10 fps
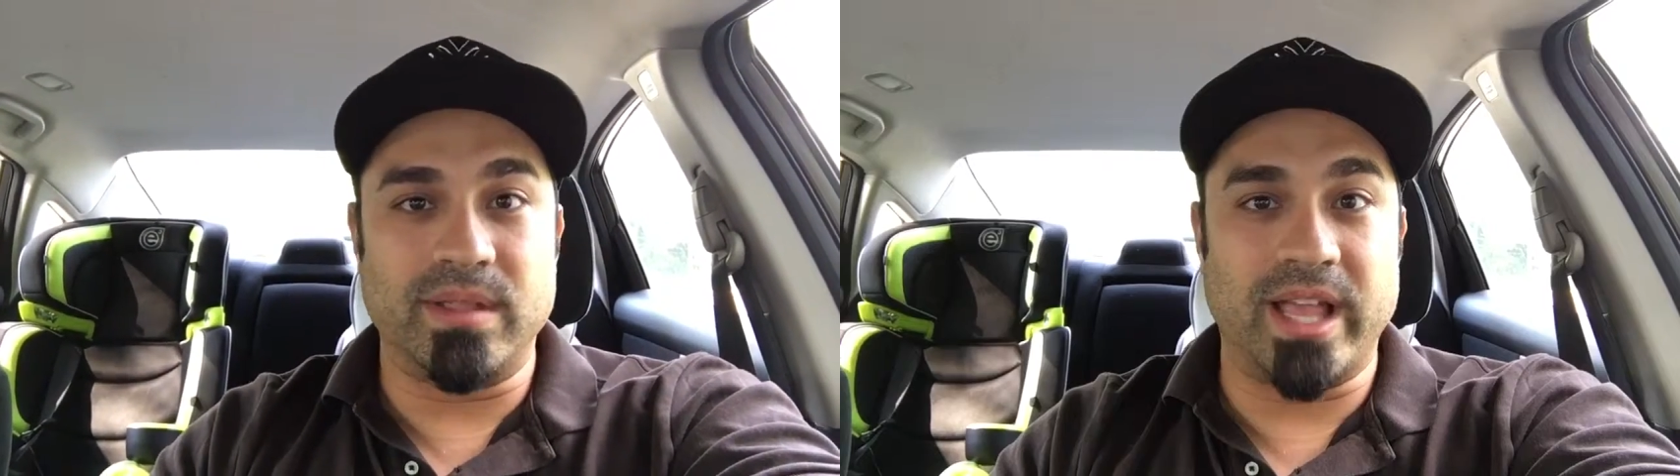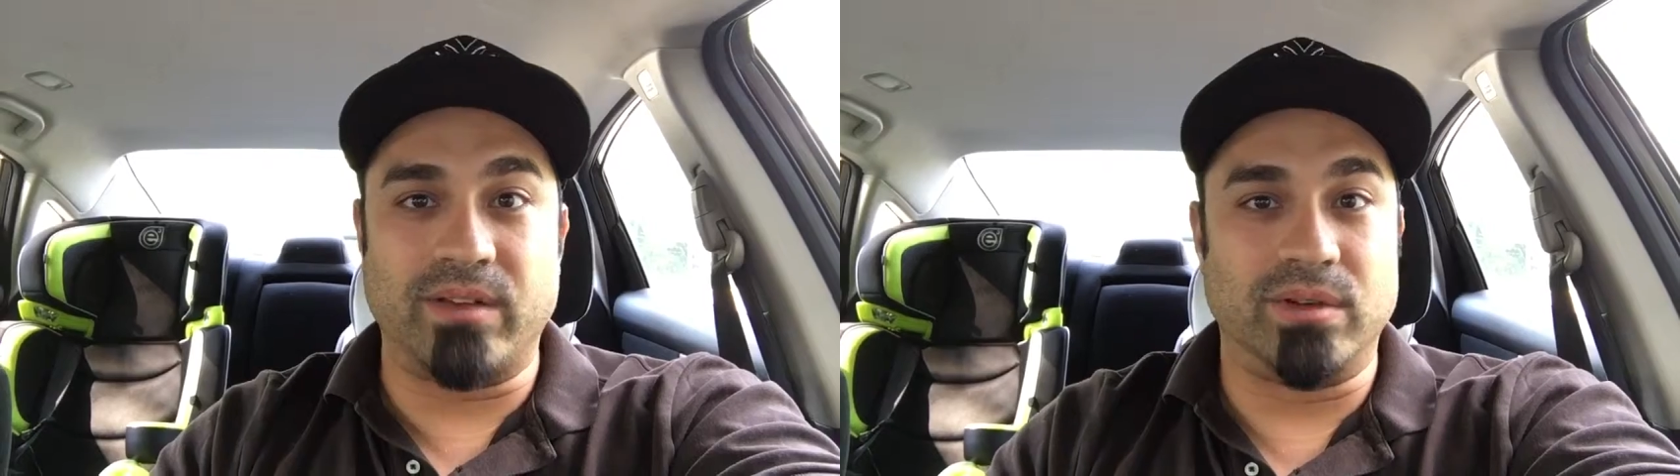
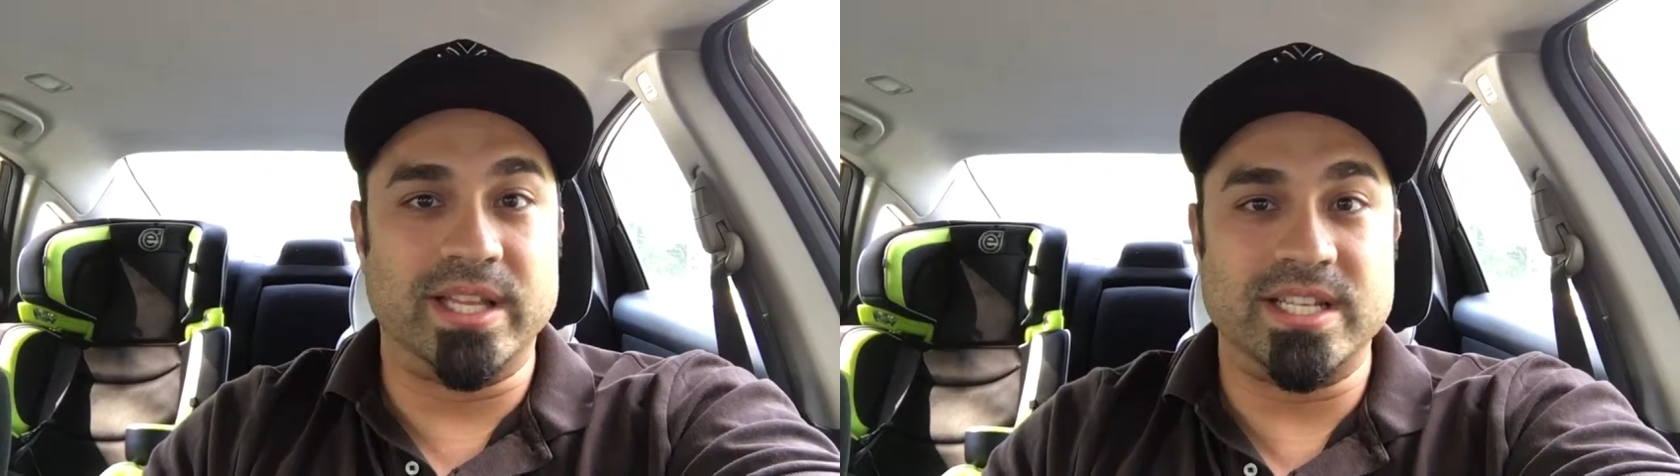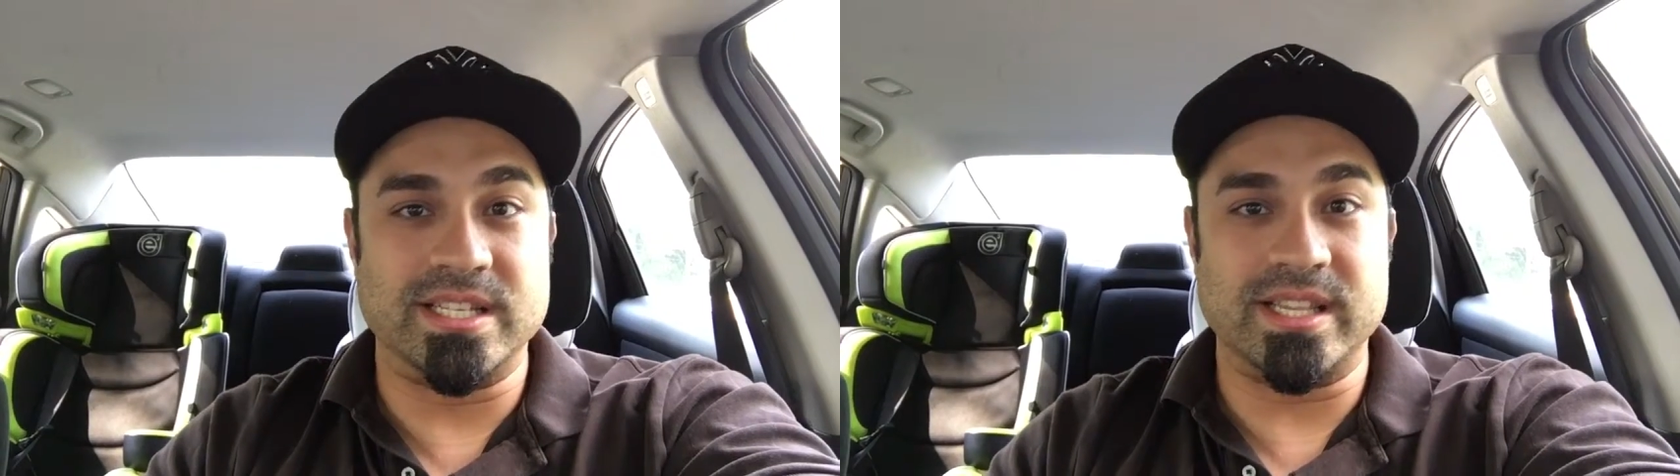like
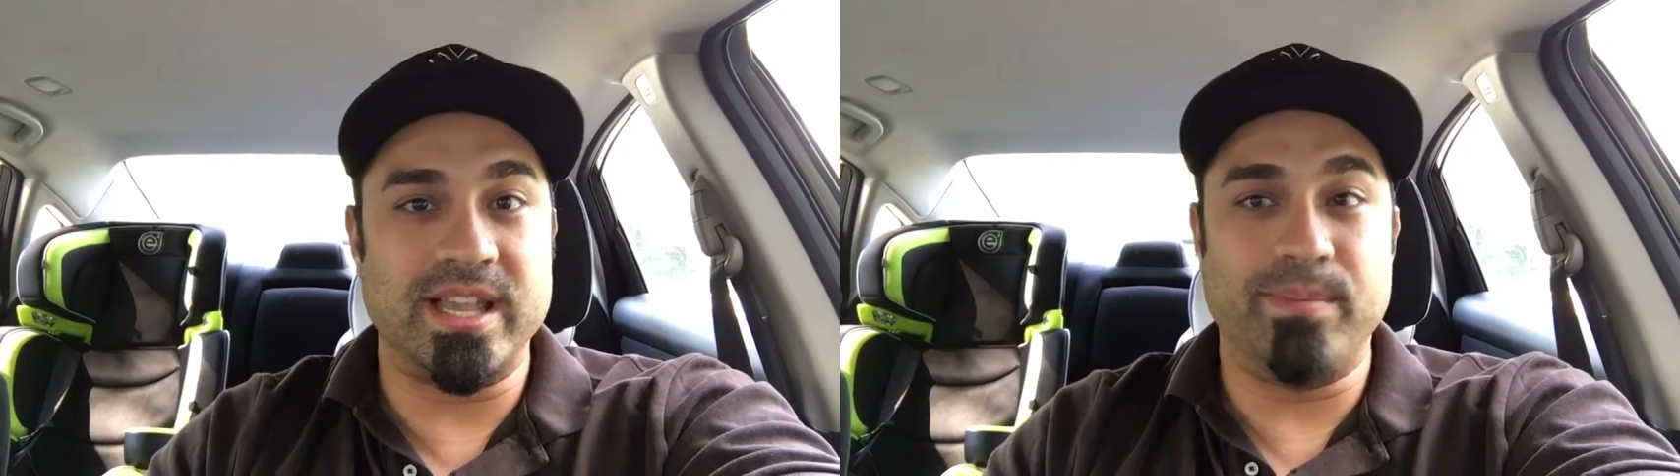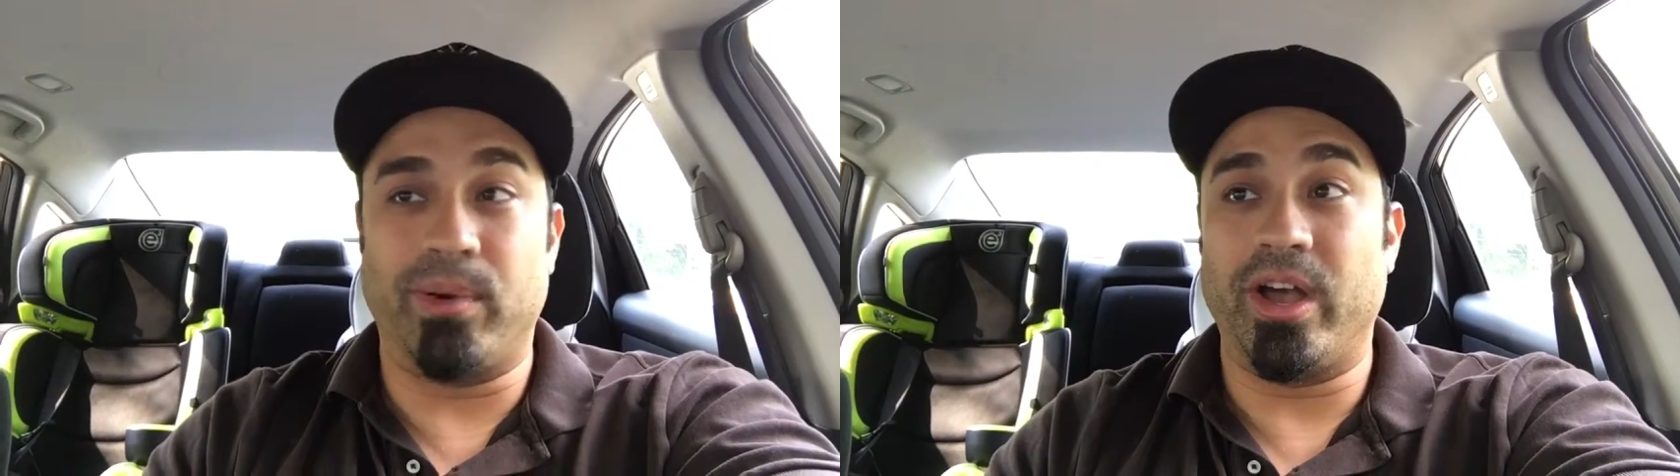
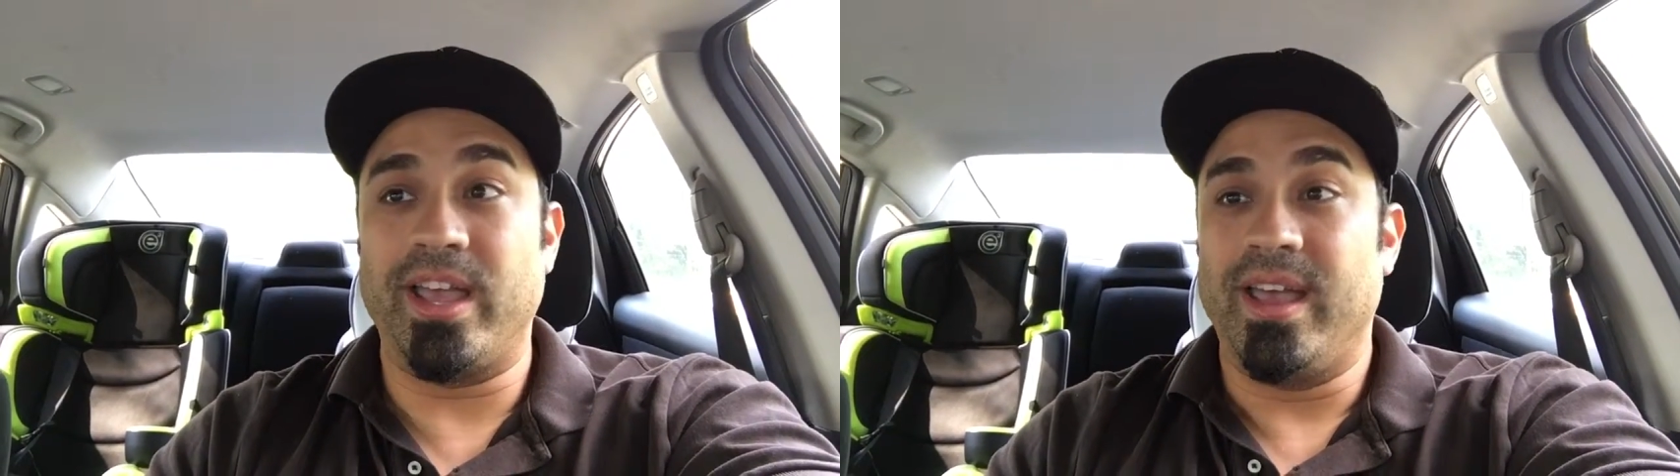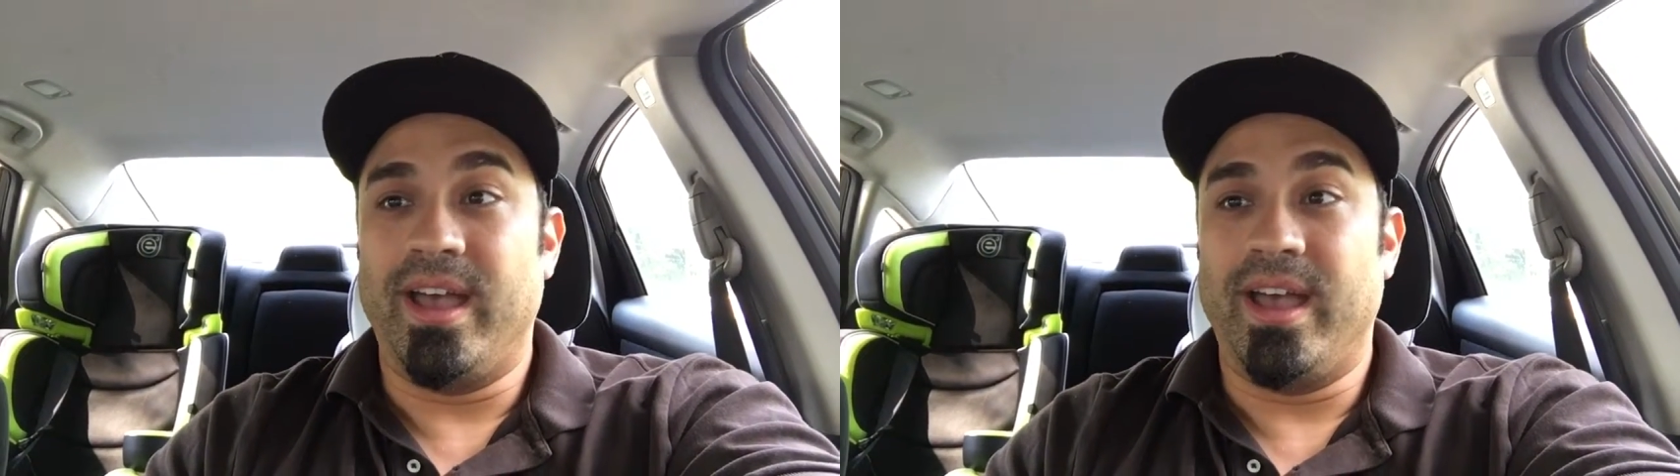religiously, but